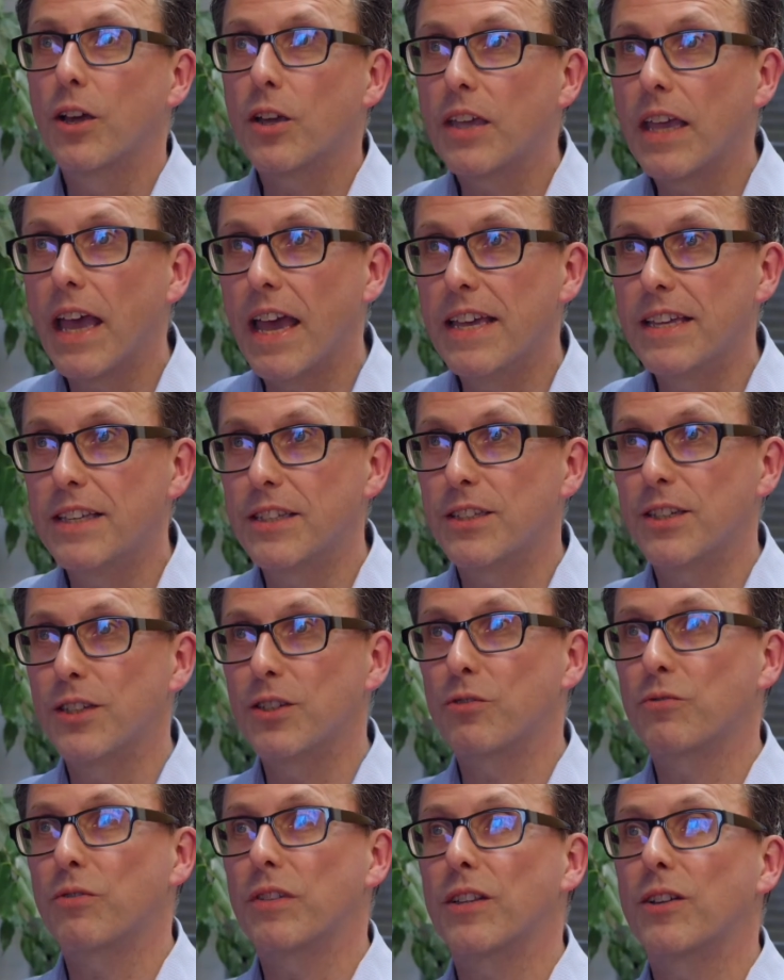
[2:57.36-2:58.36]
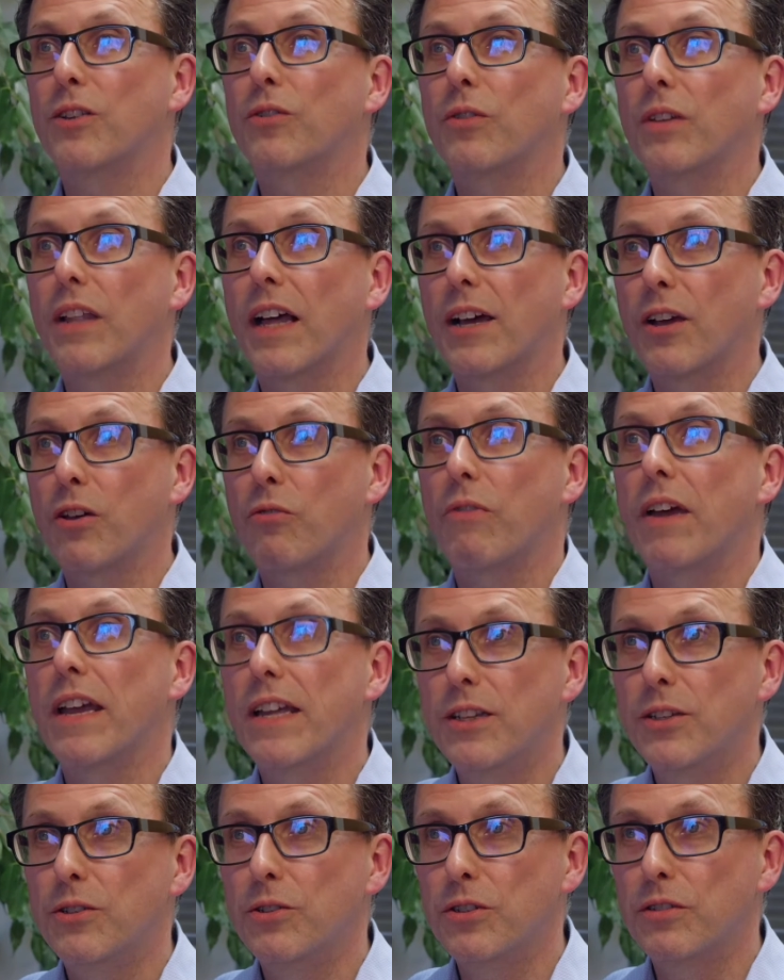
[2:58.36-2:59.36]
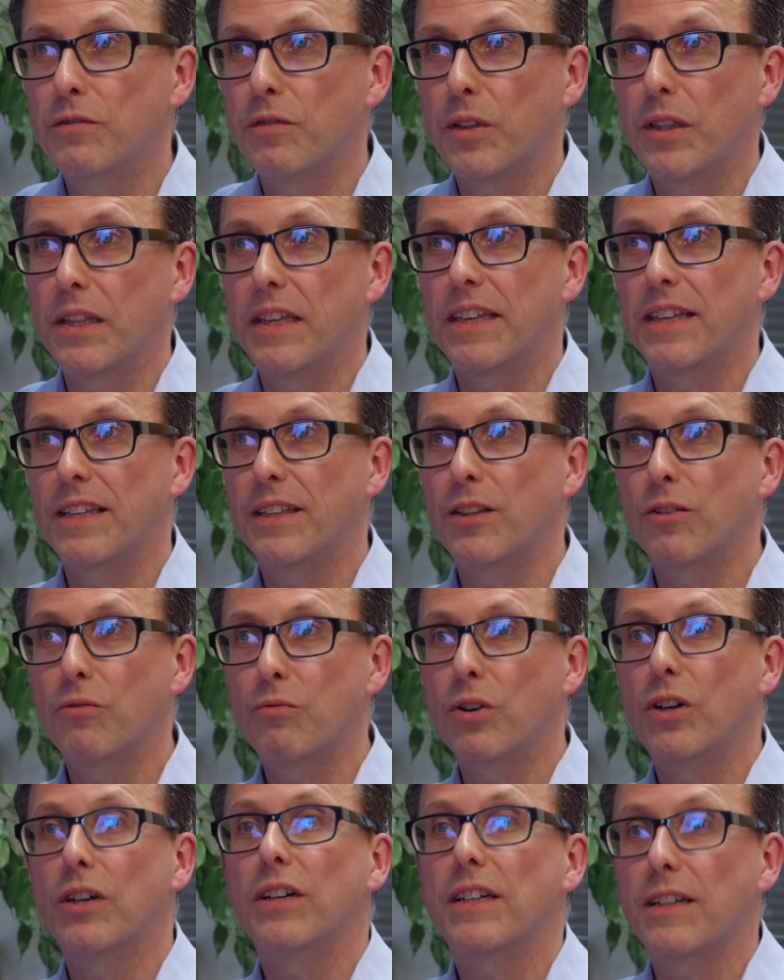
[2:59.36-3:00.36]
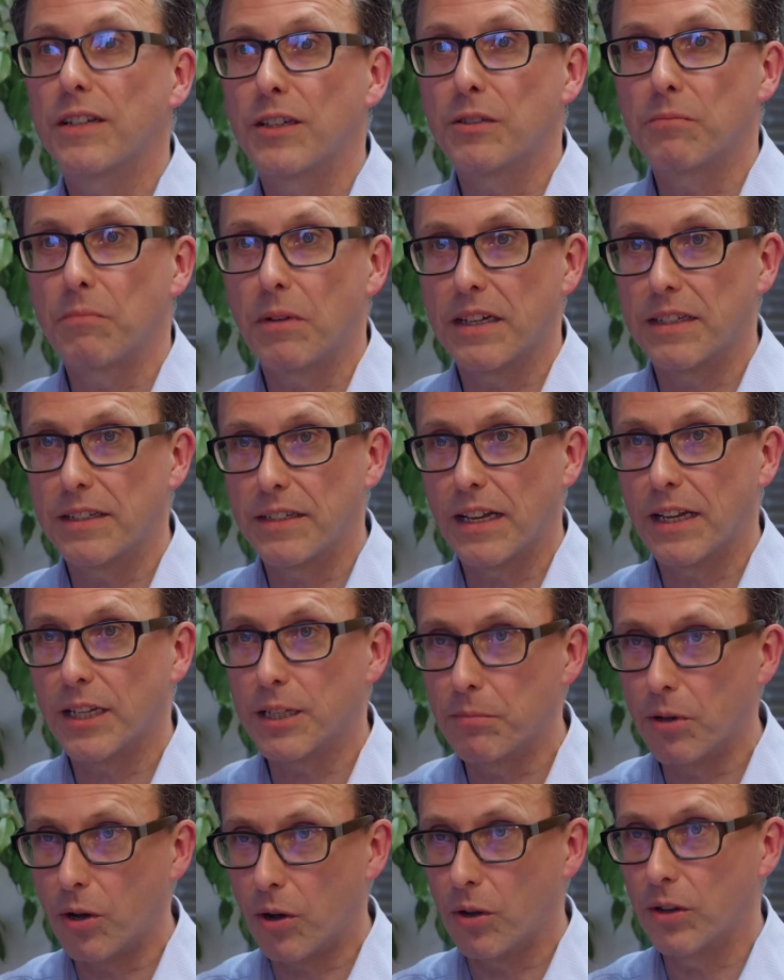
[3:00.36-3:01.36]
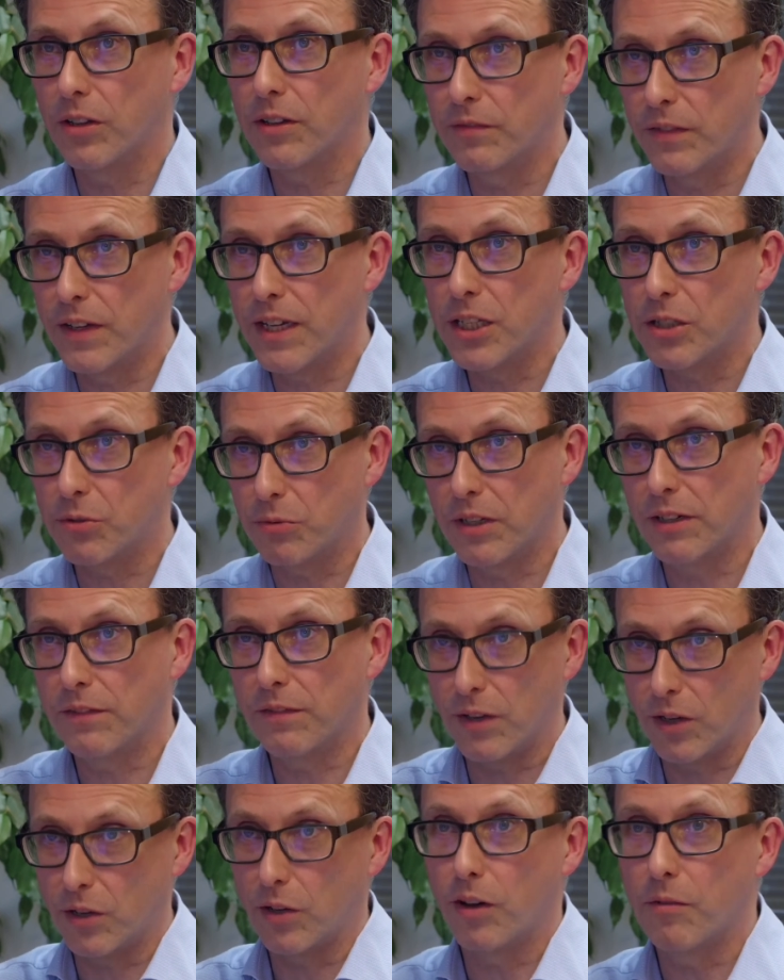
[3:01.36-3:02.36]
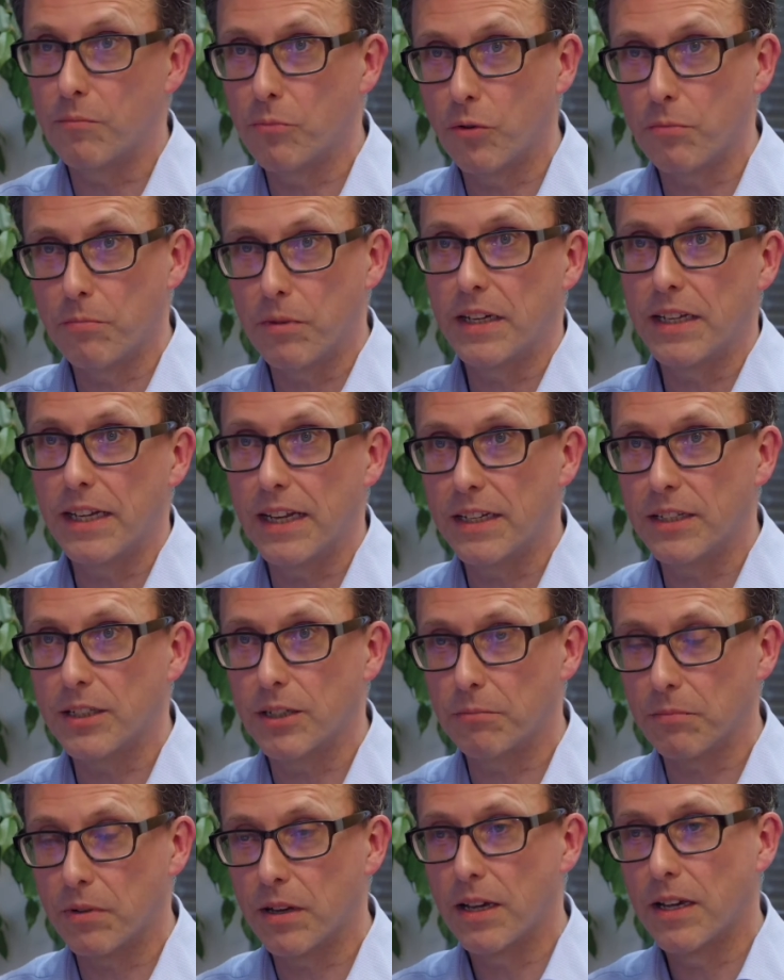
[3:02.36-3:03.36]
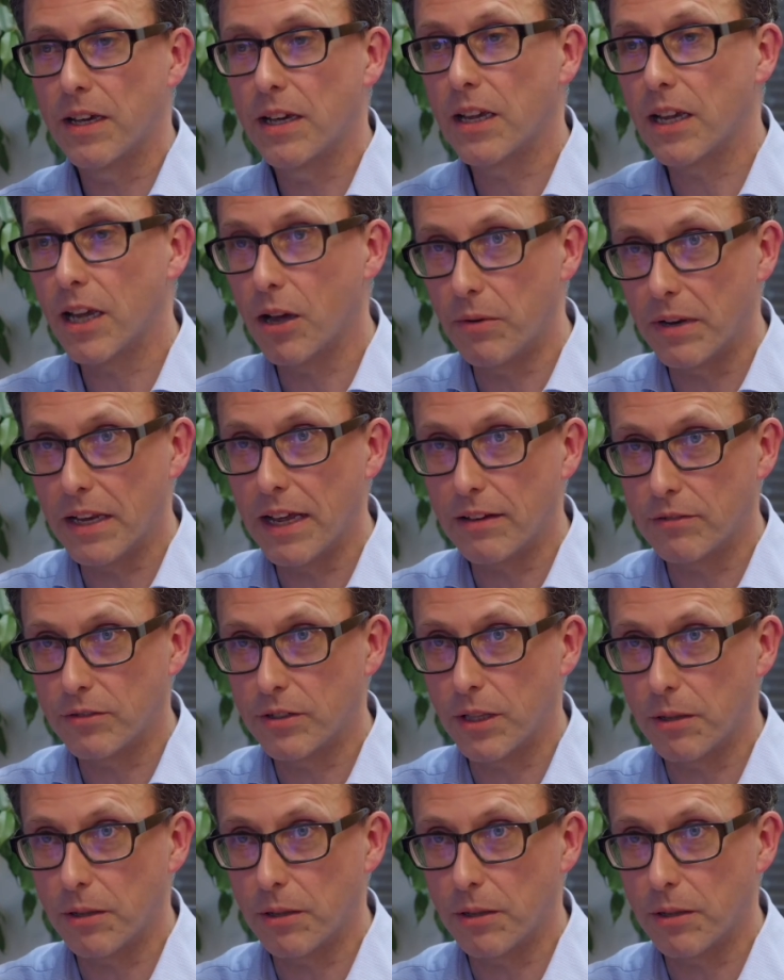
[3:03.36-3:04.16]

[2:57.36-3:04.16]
cases that look like great news for the workers might turn out to be a hollow victory if a lot of more money ends up going out